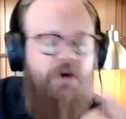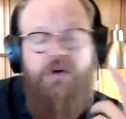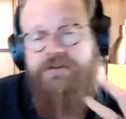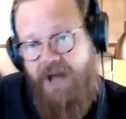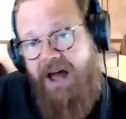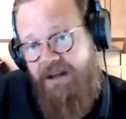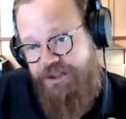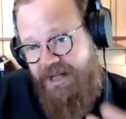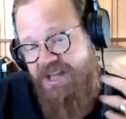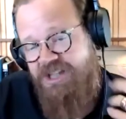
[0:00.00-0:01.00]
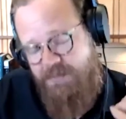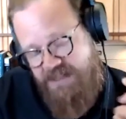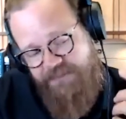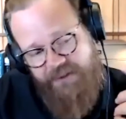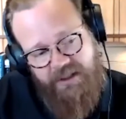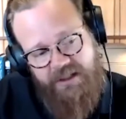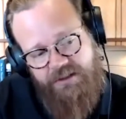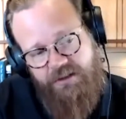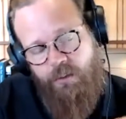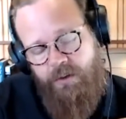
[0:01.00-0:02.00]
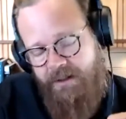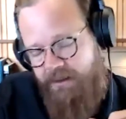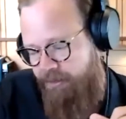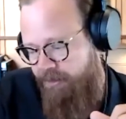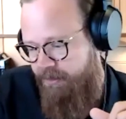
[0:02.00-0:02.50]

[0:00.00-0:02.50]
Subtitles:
Christology has specifically to do with